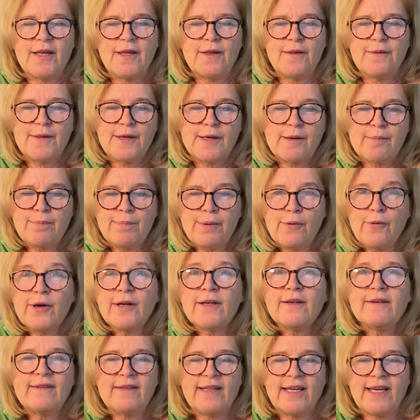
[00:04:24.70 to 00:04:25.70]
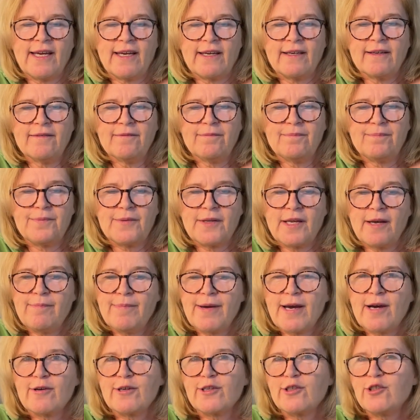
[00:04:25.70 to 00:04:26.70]
The important thing
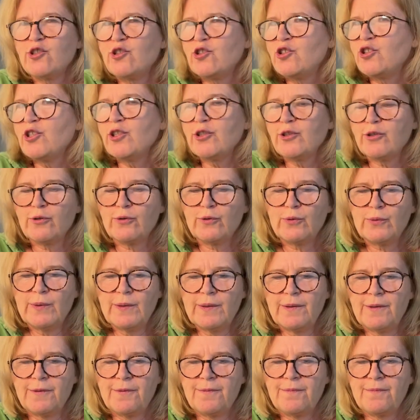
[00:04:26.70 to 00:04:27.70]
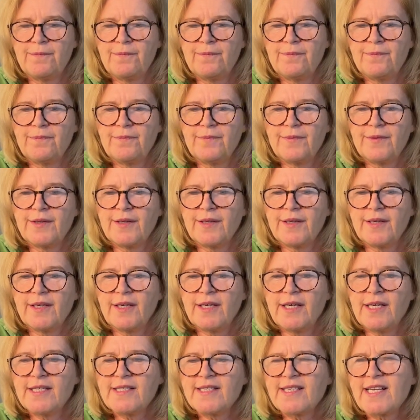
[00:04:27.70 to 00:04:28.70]
about a shoe
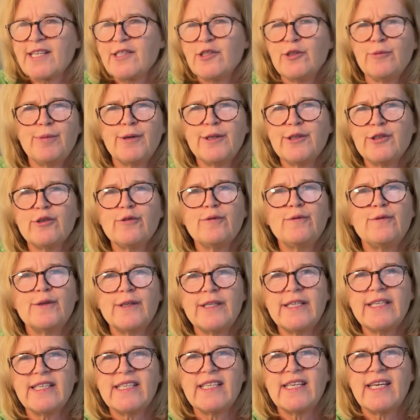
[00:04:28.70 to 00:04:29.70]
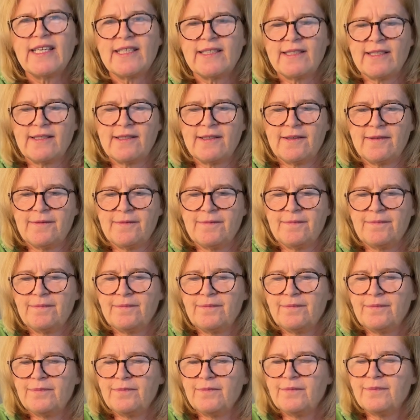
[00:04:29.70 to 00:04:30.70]
is that you put your foot in it.
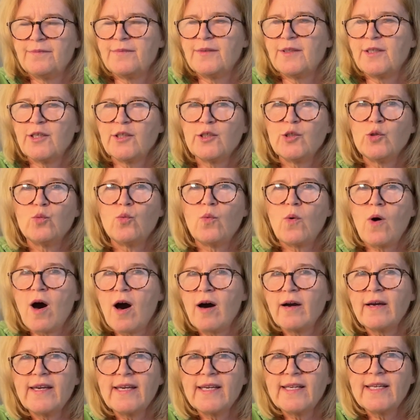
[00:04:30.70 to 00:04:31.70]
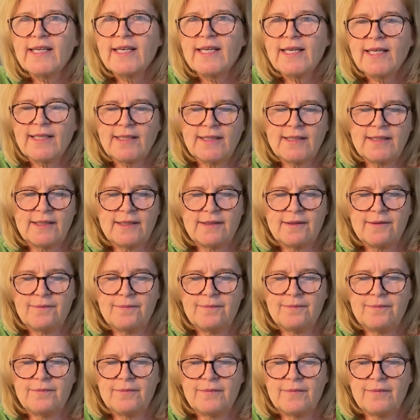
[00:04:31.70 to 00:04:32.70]
You walk in it,
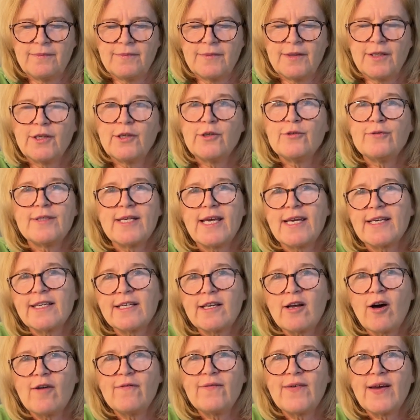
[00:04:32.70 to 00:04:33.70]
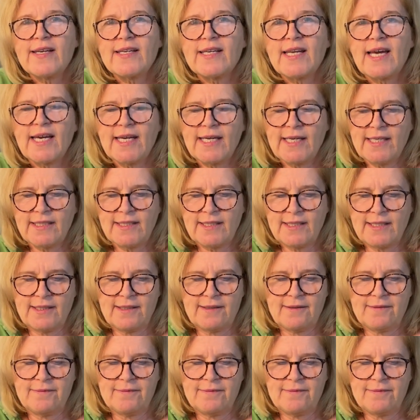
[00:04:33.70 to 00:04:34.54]
you take it off at night,